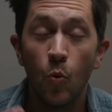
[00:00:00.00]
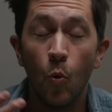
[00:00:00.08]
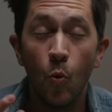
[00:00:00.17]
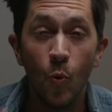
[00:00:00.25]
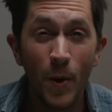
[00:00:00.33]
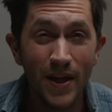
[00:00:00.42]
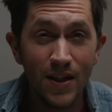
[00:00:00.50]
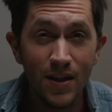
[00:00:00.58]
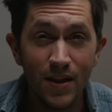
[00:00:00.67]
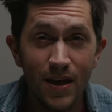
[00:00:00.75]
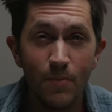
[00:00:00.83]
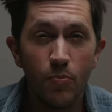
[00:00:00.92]

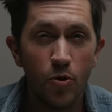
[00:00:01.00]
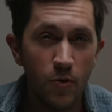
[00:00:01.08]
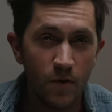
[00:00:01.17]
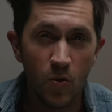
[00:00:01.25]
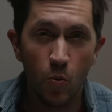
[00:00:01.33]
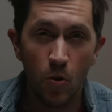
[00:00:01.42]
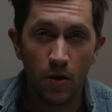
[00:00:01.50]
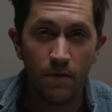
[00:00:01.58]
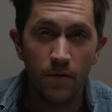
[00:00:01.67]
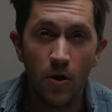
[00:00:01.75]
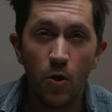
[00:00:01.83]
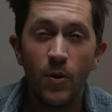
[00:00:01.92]
will improve your
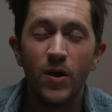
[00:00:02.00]
workflow.